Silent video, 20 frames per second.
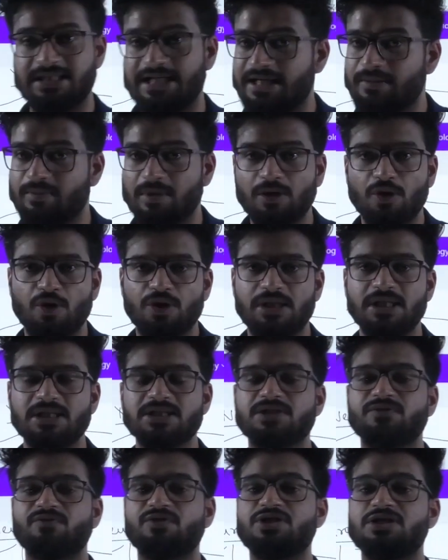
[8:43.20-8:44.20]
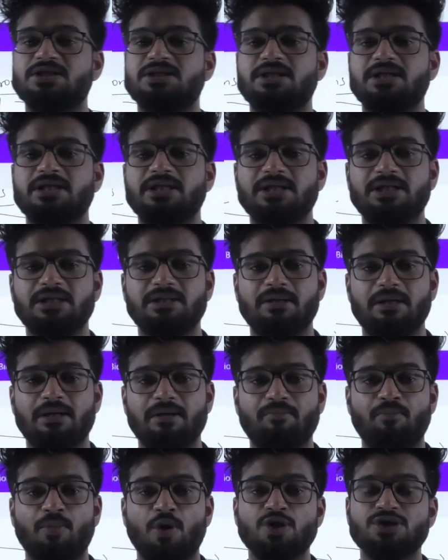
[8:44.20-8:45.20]
Cerebral cortex, which is the
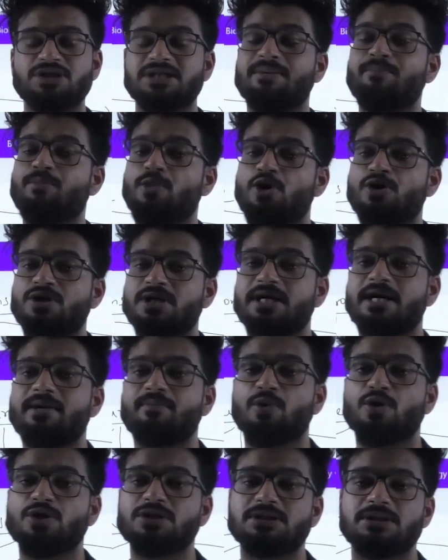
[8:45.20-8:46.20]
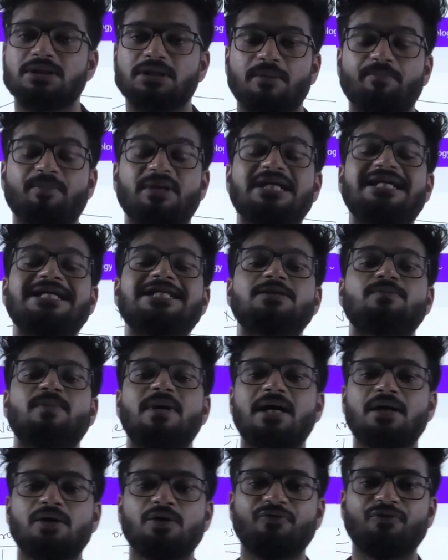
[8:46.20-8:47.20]
most important and most the biggest
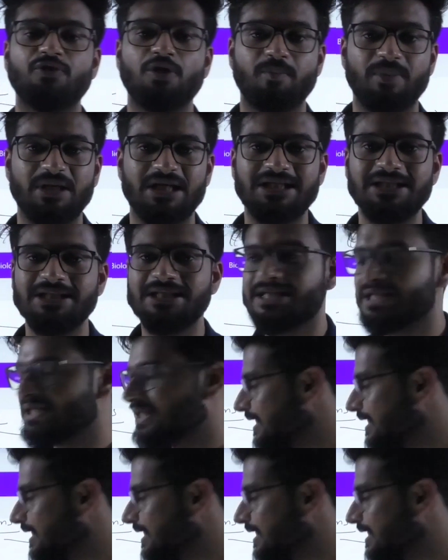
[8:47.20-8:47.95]
part of your brain,